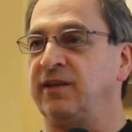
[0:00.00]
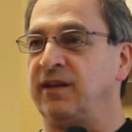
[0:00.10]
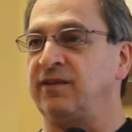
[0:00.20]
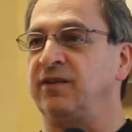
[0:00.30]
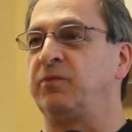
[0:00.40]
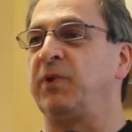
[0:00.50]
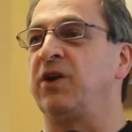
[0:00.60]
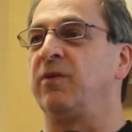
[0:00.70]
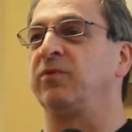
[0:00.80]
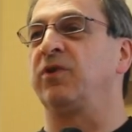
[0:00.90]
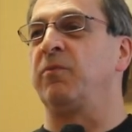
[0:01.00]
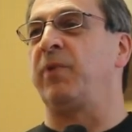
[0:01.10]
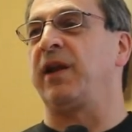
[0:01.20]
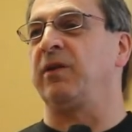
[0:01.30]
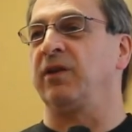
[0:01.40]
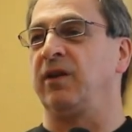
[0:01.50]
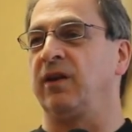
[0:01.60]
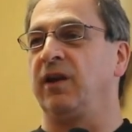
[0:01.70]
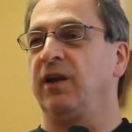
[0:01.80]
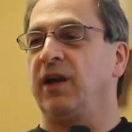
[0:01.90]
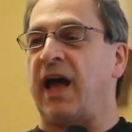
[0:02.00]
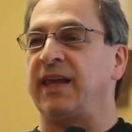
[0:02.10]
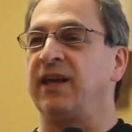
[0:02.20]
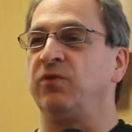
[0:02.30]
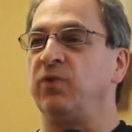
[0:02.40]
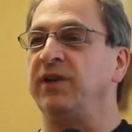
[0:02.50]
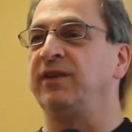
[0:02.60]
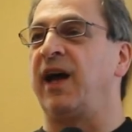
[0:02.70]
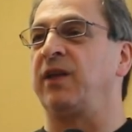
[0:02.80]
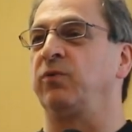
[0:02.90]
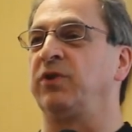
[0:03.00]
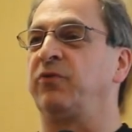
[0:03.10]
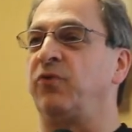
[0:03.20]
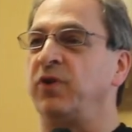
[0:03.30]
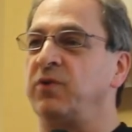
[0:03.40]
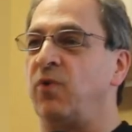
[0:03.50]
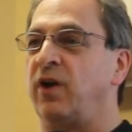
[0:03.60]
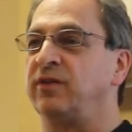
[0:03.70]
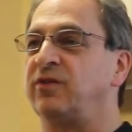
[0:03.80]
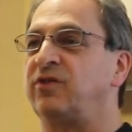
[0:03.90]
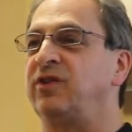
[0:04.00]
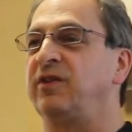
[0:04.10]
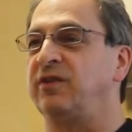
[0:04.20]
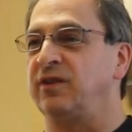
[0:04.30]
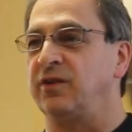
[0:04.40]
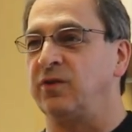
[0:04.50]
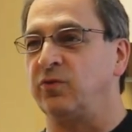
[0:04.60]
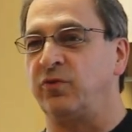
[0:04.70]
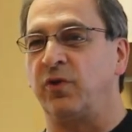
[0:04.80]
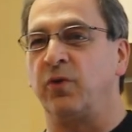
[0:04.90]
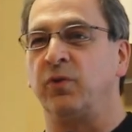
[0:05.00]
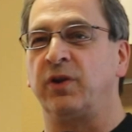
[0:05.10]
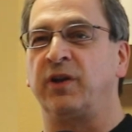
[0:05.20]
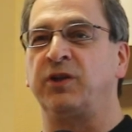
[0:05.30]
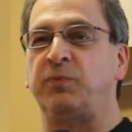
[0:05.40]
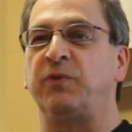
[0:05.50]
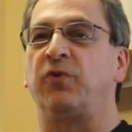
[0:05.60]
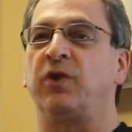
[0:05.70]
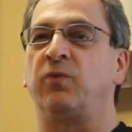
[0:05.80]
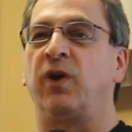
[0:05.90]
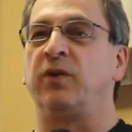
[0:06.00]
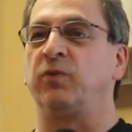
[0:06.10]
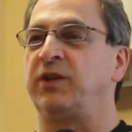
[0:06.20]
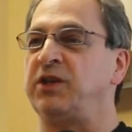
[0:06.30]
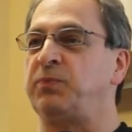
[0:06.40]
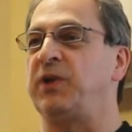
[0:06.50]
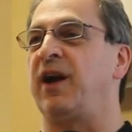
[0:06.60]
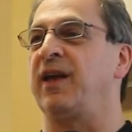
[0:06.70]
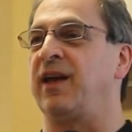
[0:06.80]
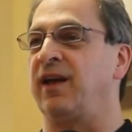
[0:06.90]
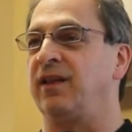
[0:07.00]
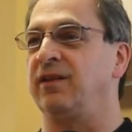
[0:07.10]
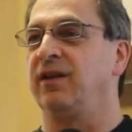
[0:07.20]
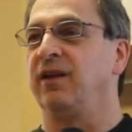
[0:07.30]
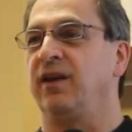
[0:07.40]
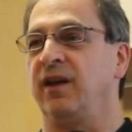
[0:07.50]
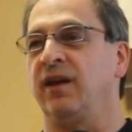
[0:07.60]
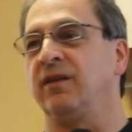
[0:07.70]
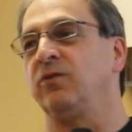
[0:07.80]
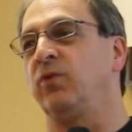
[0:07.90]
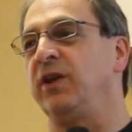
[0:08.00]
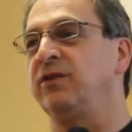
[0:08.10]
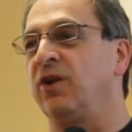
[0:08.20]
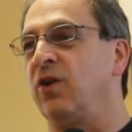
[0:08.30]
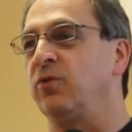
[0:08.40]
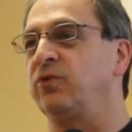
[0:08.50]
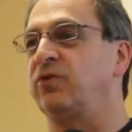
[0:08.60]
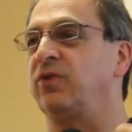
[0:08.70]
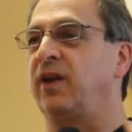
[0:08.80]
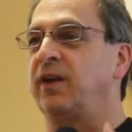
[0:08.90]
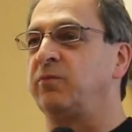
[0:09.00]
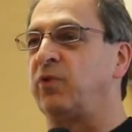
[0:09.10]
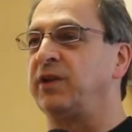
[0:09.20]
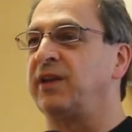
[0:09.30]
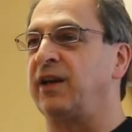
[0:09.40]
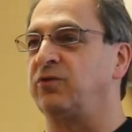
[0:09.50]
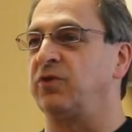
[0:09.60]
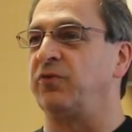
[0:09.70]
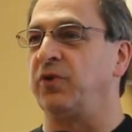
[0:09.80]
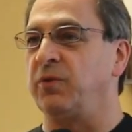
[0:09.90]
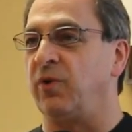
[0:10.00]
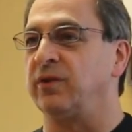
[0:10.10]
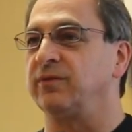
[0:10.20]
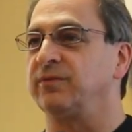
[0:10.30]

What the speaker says: this has become compatible. I can read that with a 41C, with a HP-41 with HPIL, and read those and bring that to the 41.